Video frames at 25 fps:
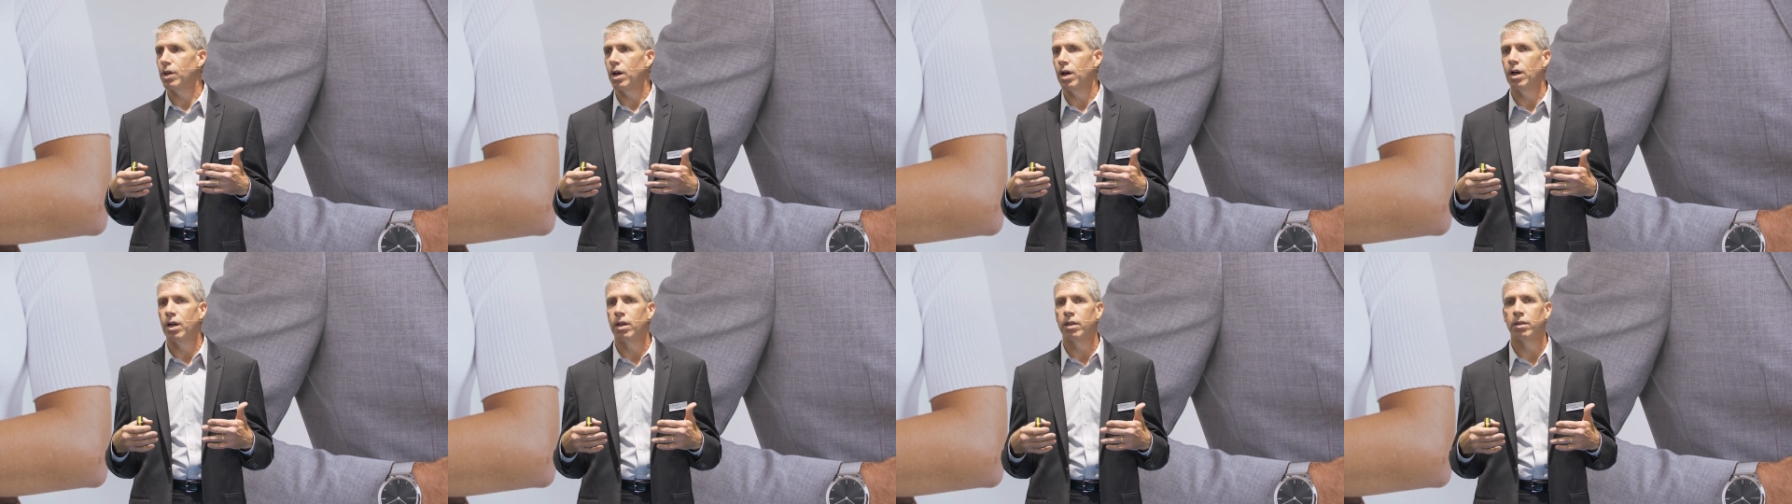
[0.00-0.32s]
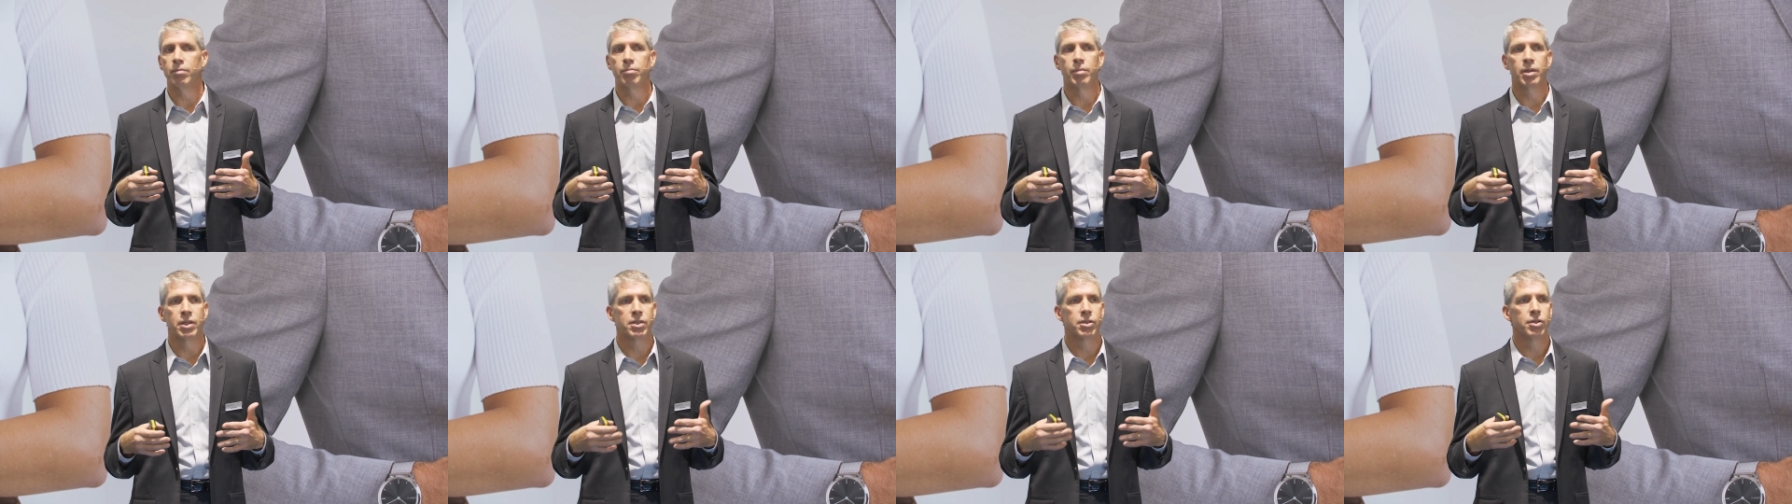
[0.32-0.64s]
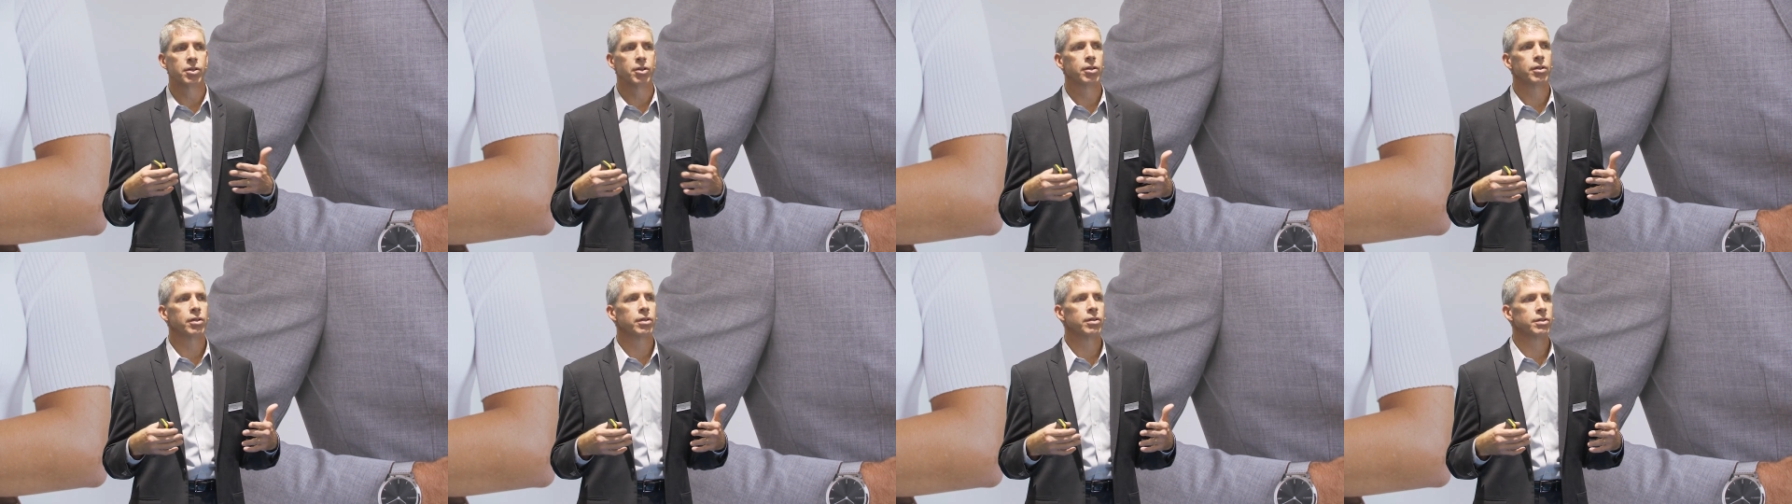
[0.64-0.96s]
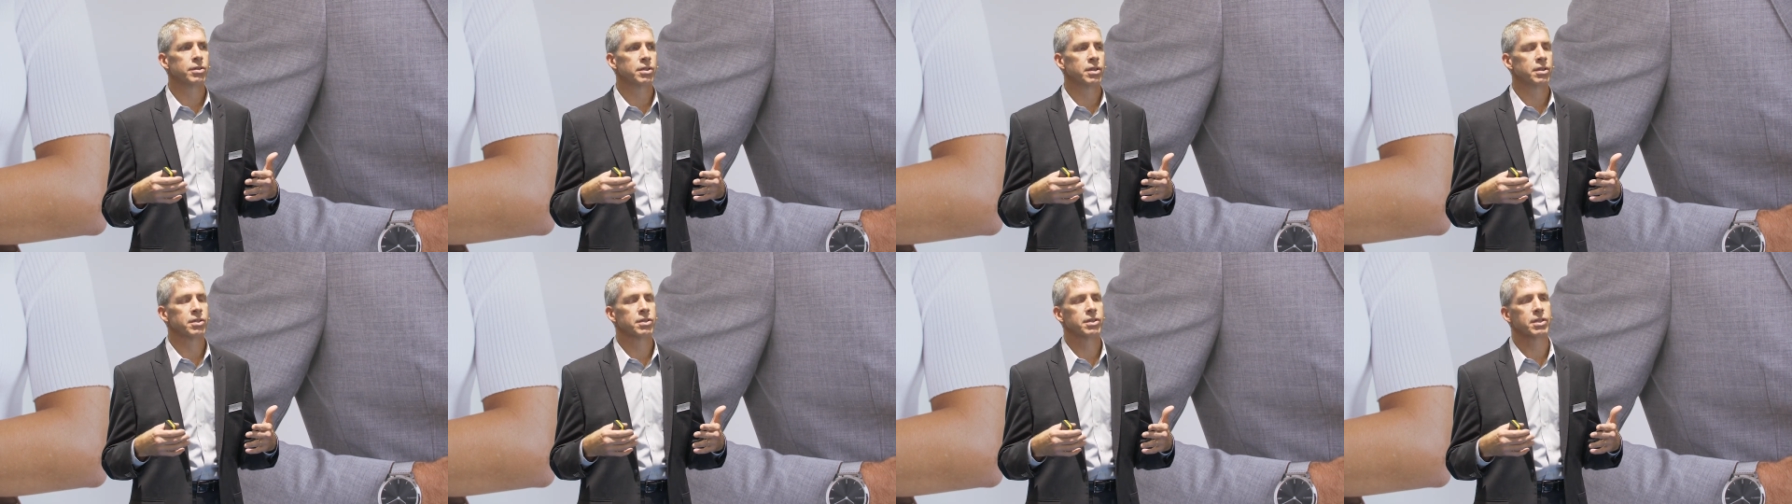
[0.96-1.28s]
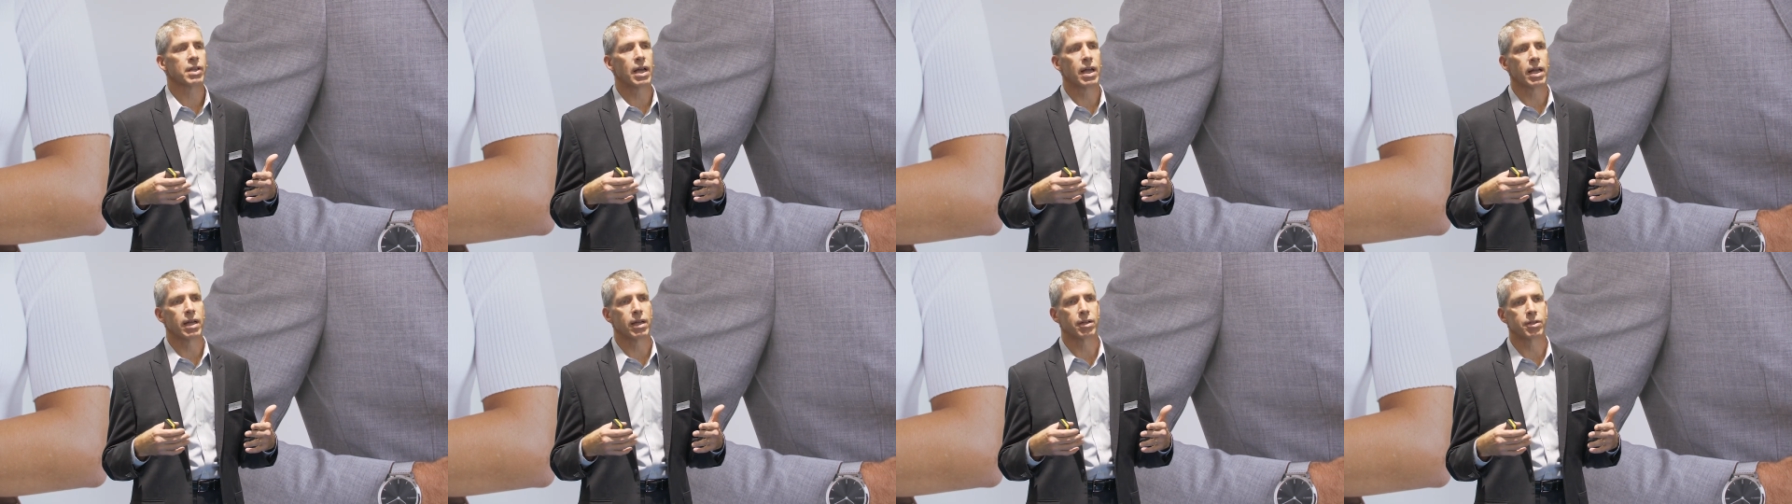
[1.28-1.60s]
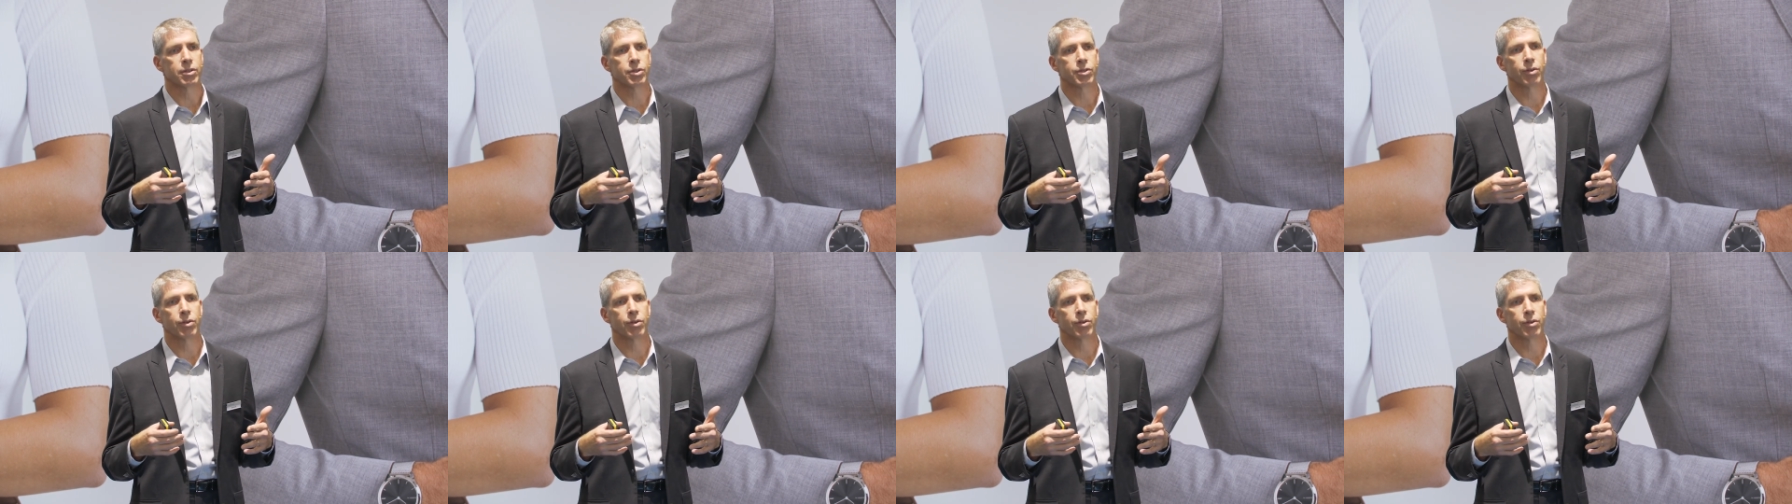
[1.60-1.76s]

on materials and style.